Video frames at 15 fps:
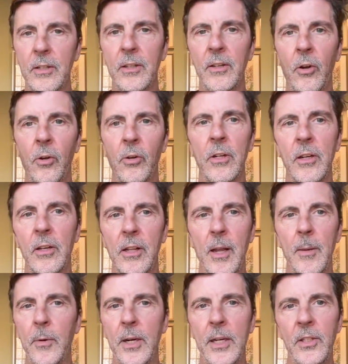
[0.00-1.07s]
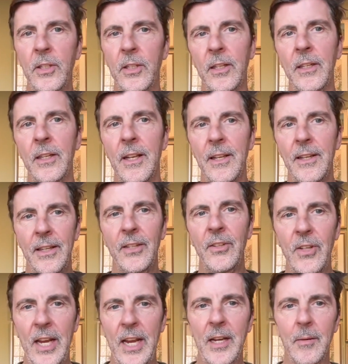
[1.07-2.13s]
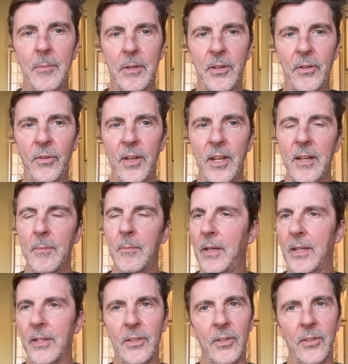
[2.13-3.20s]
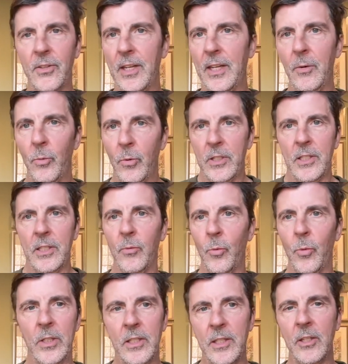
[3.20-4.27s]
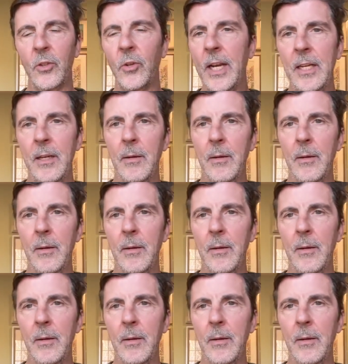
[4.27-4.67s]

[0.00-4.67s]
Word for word: whole conglomeration is cannabis because they're saying what's the, what's the trade and